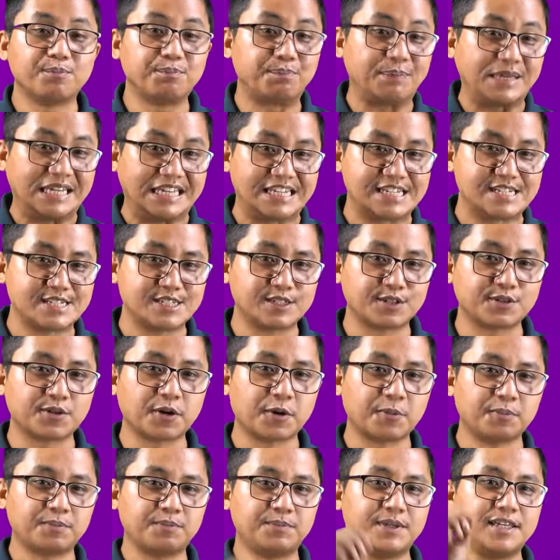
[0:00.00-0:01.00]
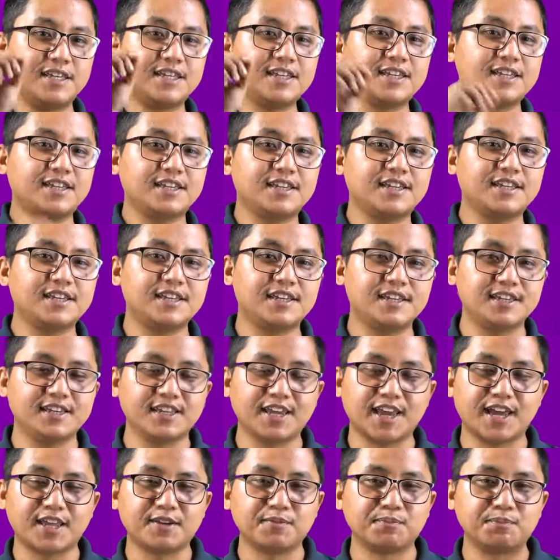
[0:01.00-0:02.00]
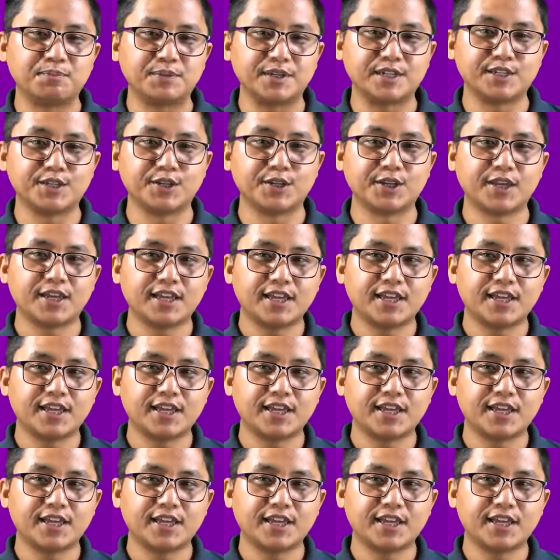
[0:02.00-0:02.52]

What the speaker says: been ko been been